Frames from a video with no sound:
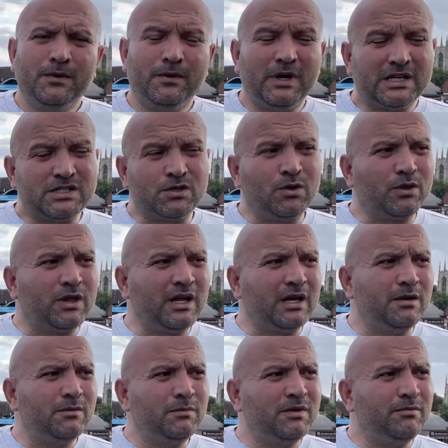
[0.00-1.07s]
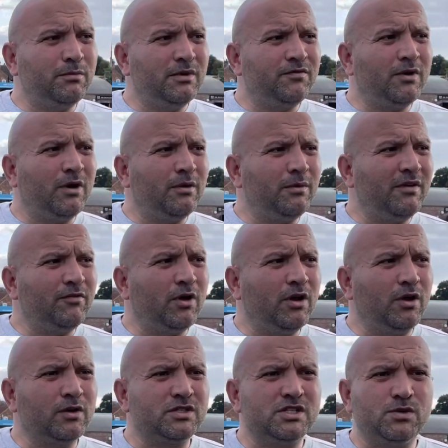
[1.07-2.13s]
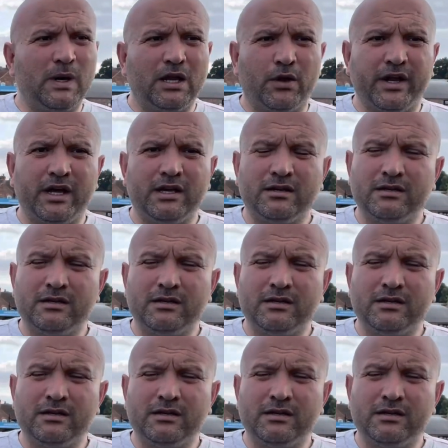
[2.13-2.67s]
Well, that's a good thing. We haven't got long to dwell on it.